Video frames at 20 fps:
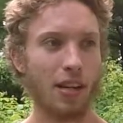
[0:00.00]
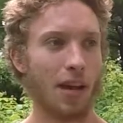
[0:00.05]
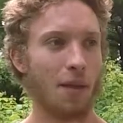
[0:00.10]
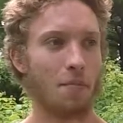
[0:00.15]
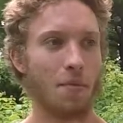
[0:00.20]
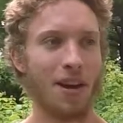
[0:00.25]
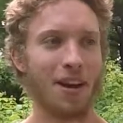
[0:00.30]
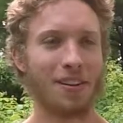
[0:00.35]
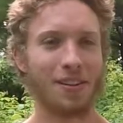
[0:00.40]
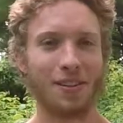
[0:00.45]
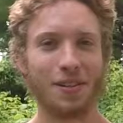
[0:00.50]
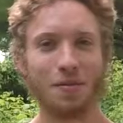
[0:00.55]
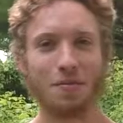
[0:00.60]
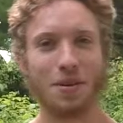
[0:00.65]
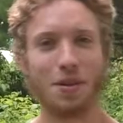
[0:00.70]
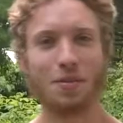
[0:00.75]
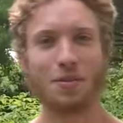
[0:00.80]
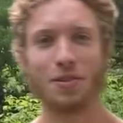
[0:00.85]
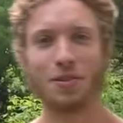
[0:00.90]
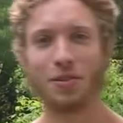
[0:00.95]
I'm not going to be
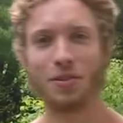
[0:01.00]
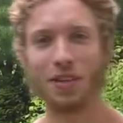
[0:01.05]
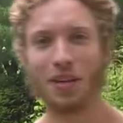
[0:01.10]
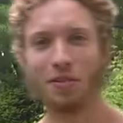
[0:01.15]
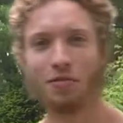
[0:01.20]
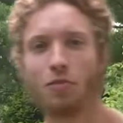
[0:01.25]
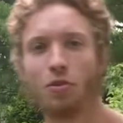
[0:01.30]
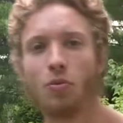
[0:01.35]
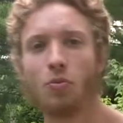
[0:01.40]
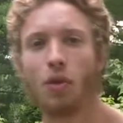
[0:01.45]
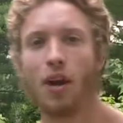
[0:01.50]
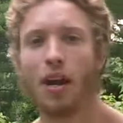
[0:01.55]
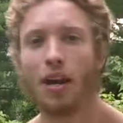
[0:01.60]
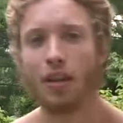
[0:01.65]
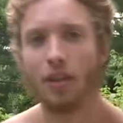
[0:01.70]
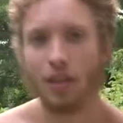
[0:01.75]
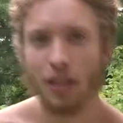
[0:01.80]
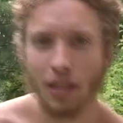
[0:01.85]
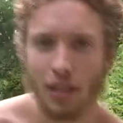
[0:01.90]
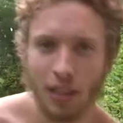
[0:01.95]
able to do that for a
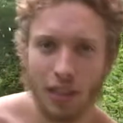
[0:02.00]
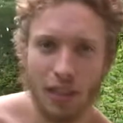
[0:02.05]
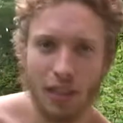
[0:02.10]
while.